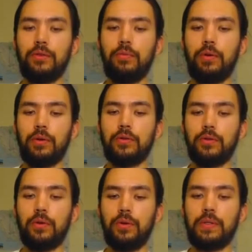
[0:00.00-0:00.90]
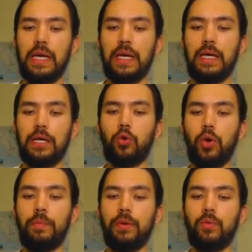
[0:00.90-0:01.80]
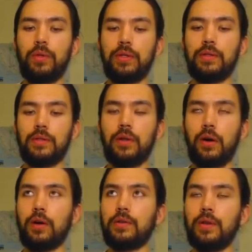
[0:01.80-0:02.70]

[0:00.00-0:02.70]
your opponent controls, equip it with this card.